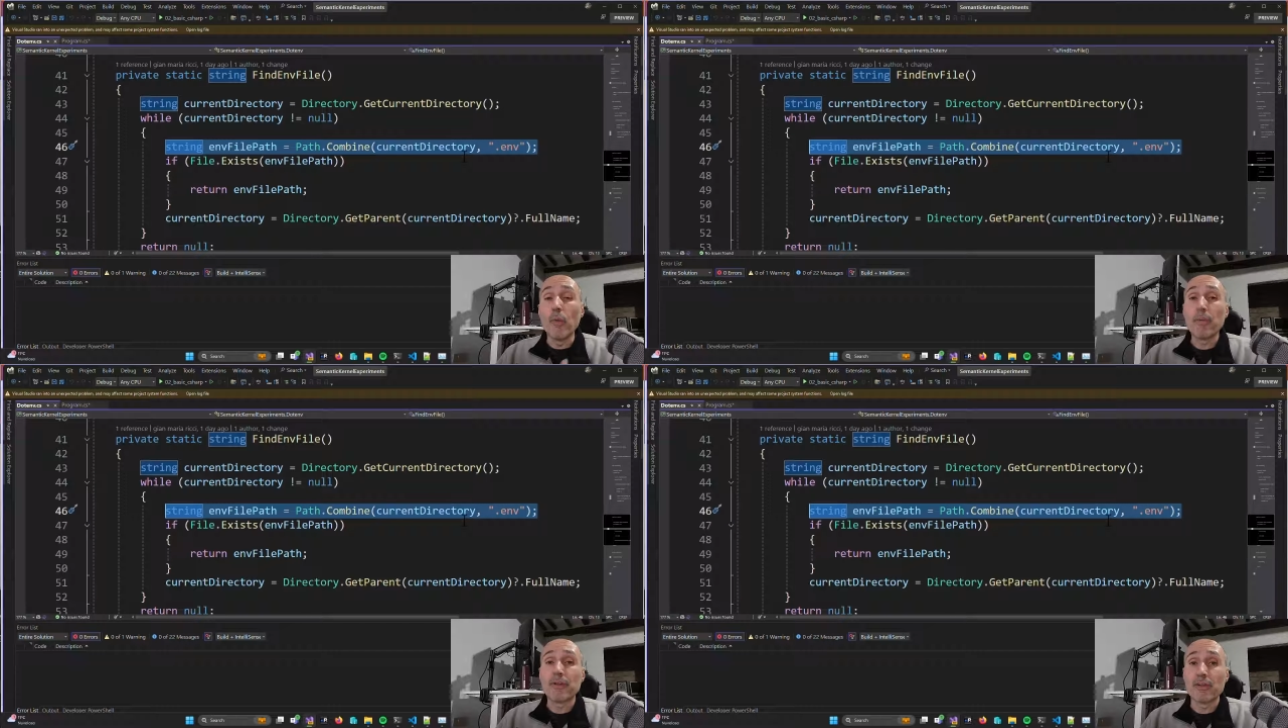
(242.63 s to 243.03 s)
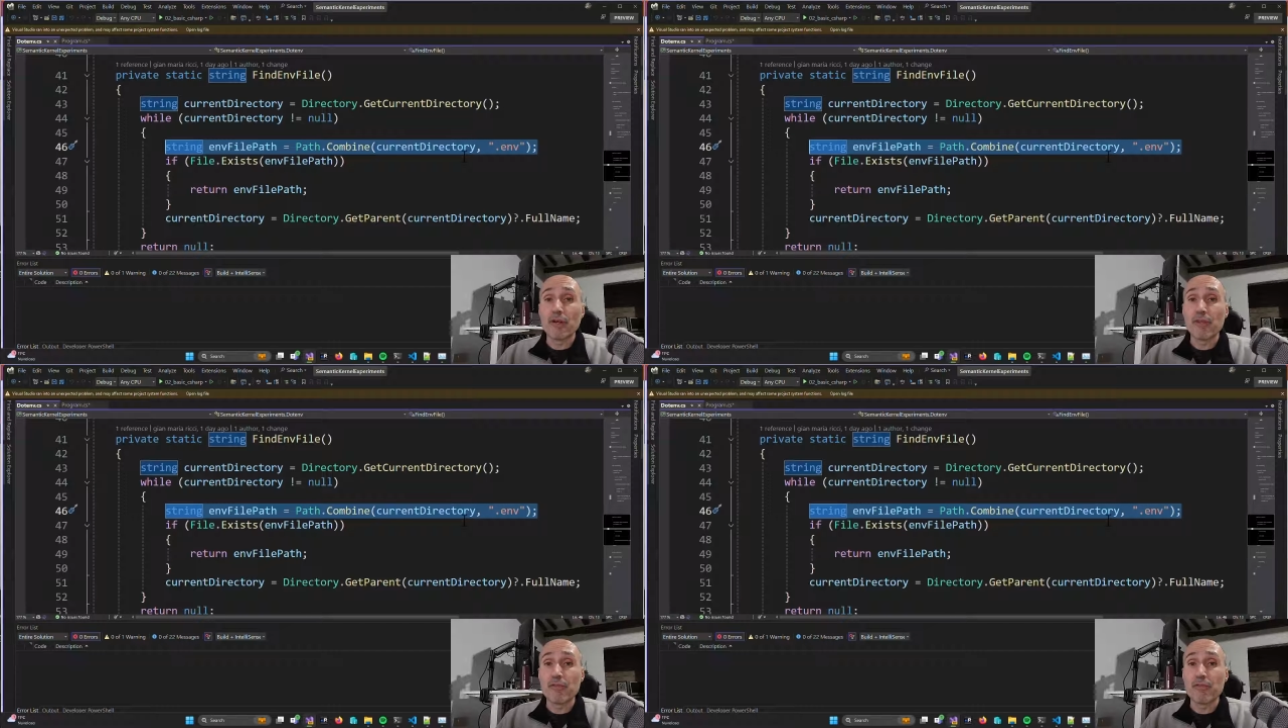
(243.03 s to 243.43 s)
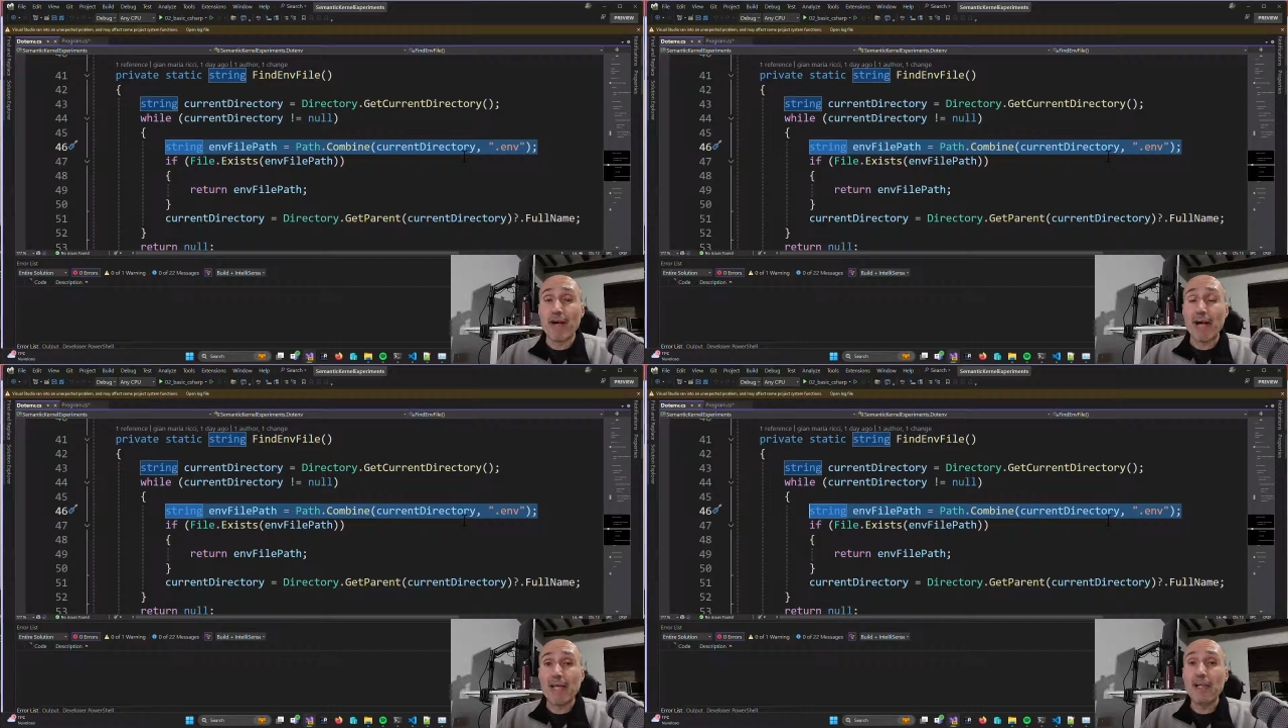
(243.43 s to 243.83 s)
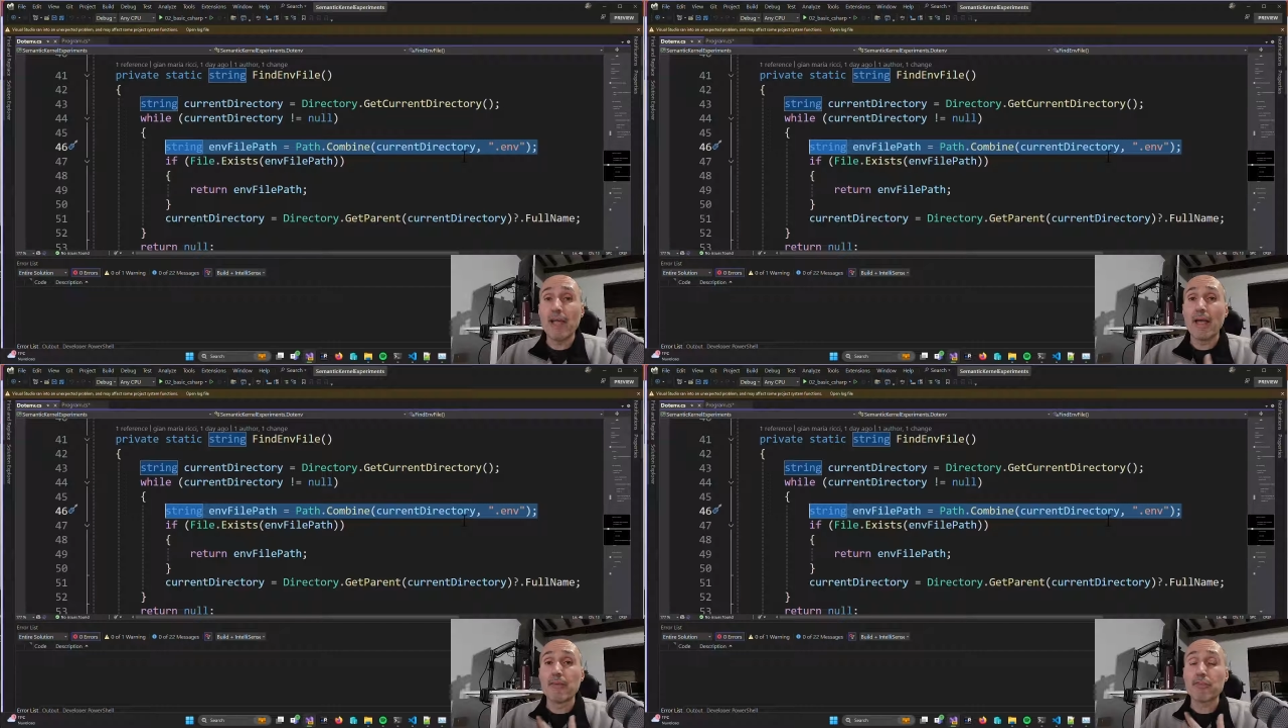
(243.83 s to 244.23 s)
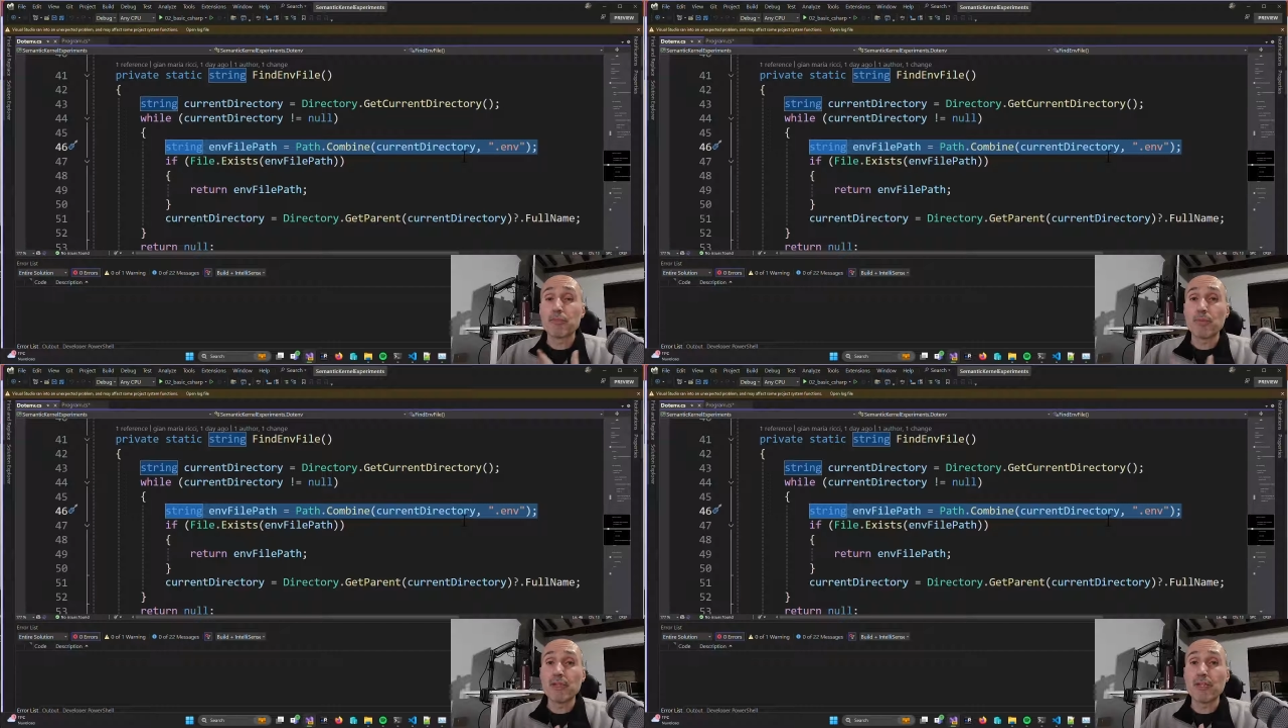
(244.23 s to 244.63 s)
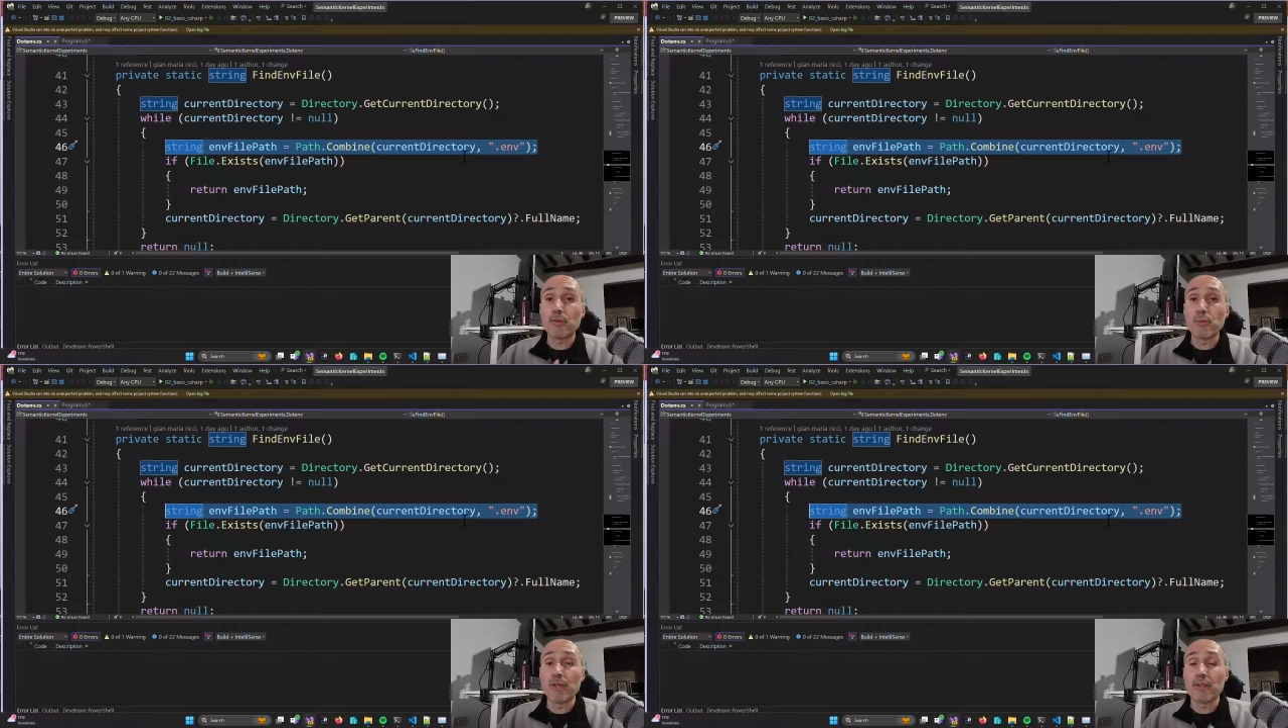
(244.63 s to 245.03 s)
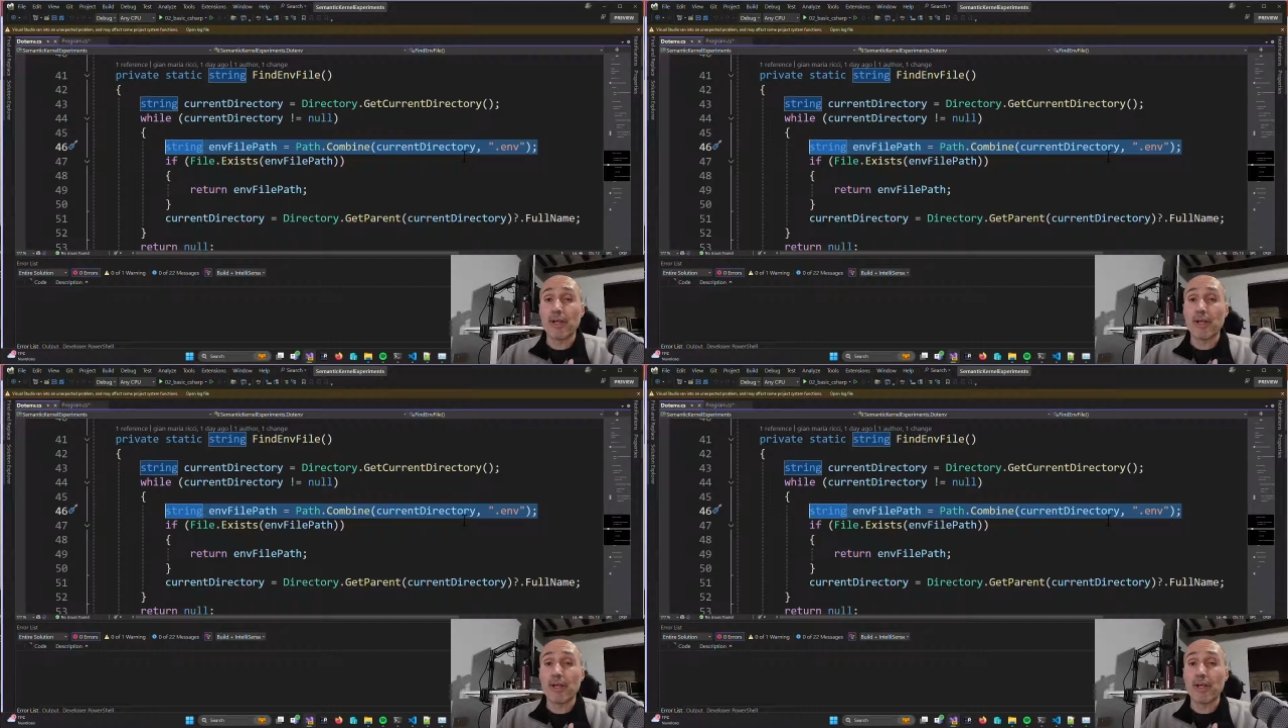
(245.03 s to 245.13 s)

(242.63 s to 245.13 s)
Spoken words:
open the .env file and split with the